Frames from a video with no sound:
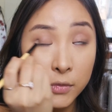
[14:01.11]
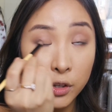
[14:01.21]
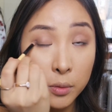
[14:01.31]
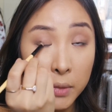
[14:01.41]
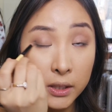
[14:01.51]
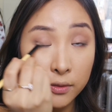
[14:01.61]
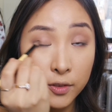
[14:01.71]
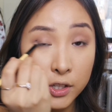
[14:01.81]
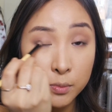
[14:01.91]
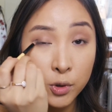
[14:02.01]
you know, make the
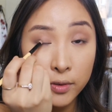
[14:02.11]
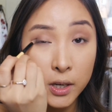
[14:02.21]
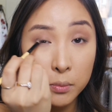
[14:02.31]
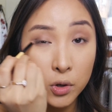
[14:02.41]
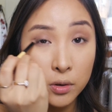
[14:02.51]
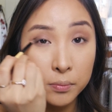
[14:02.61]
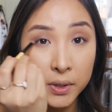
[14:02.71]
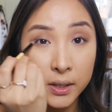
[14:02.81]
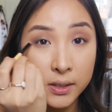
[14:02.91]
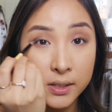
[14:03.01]
first move anymore.
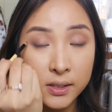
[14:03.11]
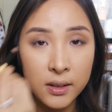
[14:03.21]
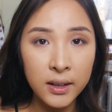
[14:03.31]
Because